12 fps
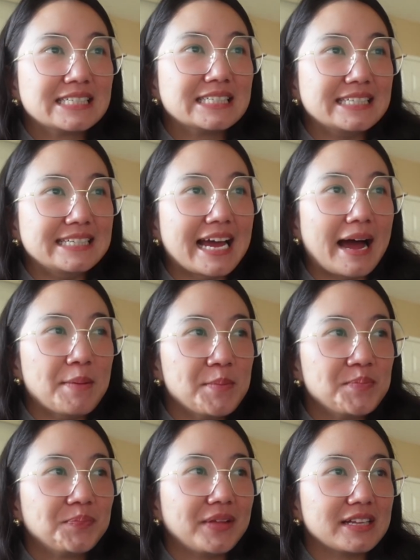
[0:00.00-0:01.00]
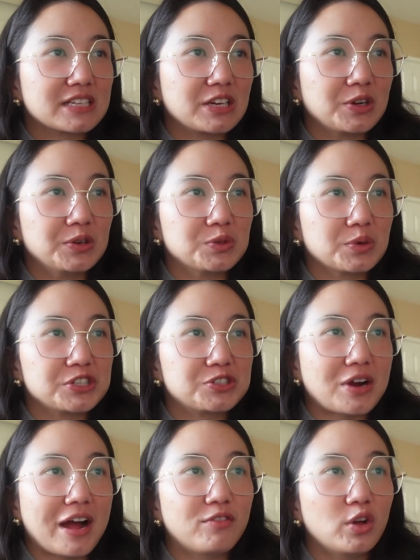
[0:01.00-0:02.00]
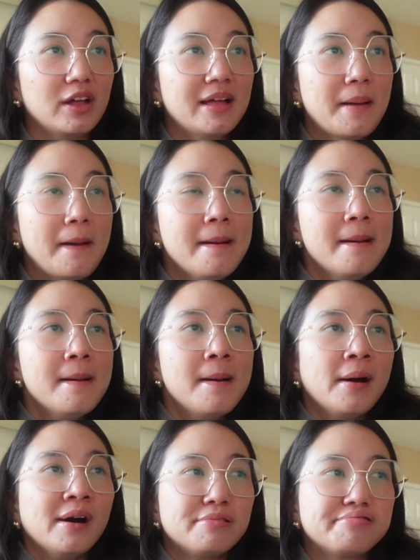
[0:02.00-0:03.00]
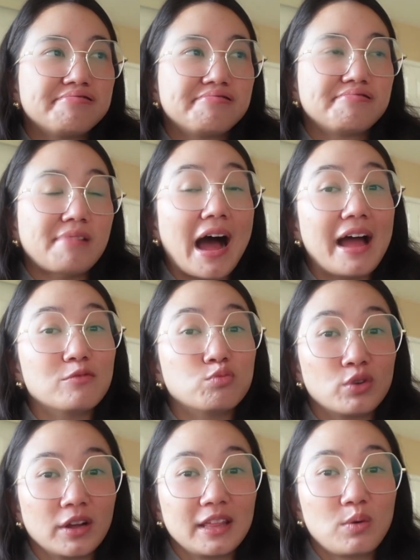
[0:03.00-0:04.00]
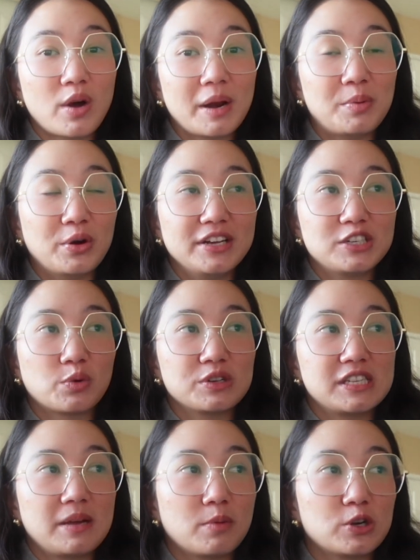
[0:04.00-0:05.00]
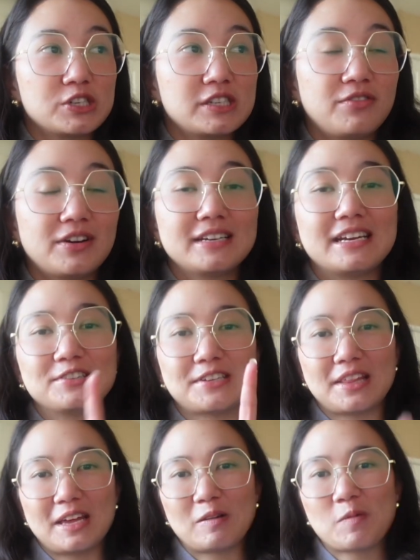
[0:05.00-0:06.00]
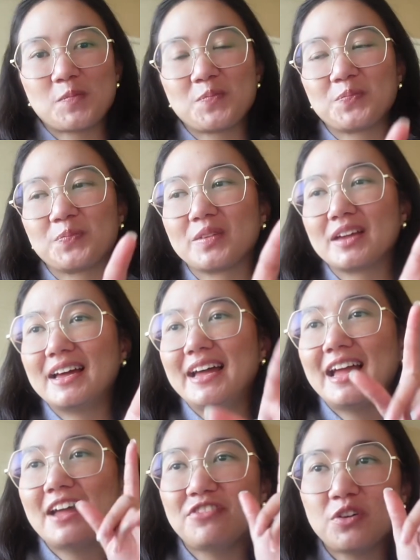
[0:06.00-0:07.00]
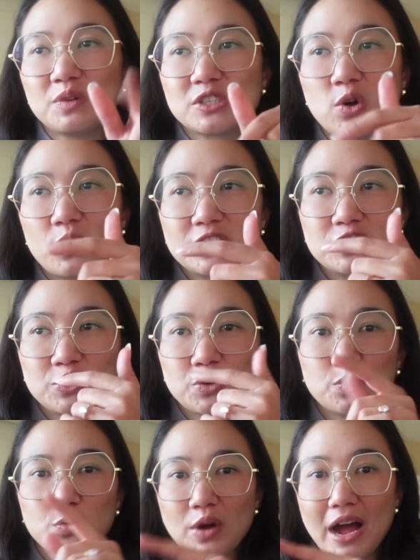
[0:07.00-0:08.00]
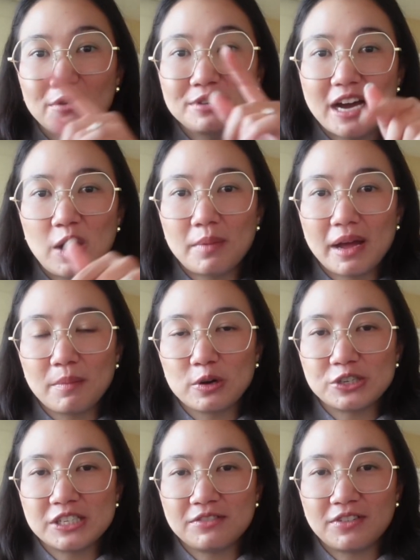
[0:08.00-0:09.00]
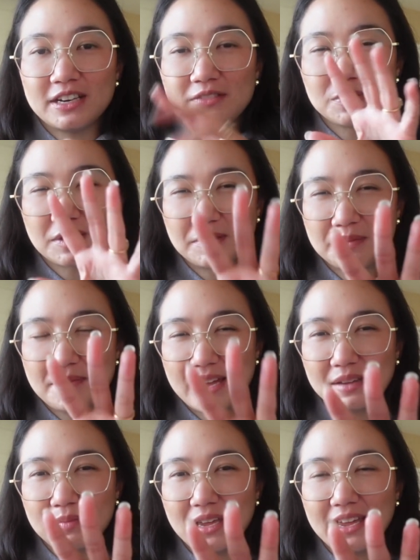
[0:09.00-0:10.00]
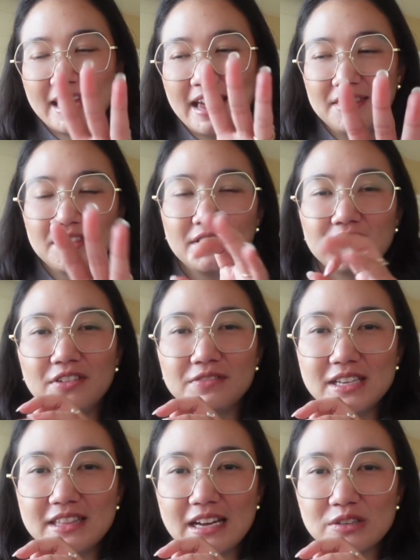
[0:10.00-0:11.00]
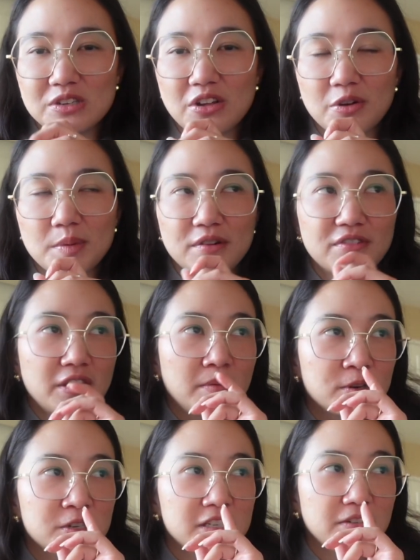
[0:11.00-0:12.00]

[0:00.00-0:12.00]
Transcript: Yeah, that's gonna go towards travel. I really wanna put it towards the emergency fund. Here's the thing. If it was going to round out my emergency fund, if it was gonna make me hit the $15,000 mark for the emergency